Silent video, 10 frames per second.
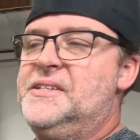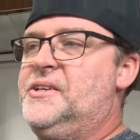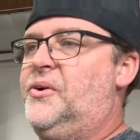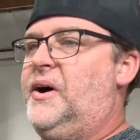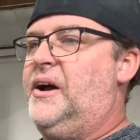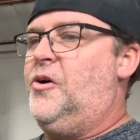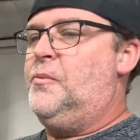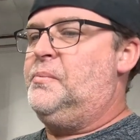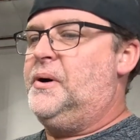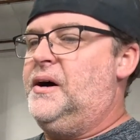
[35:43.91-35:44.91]
So I
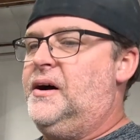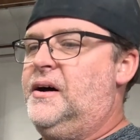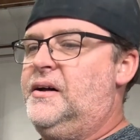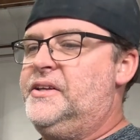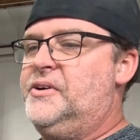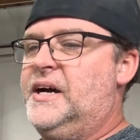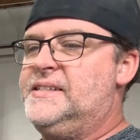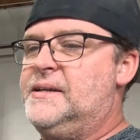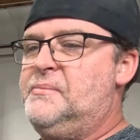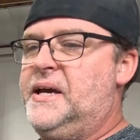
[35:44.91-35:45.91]
hope you
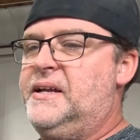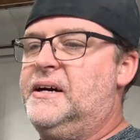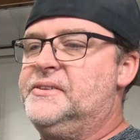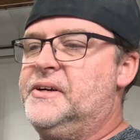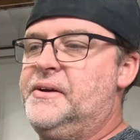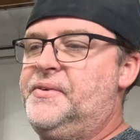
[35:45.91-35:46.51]
guys can make it out there.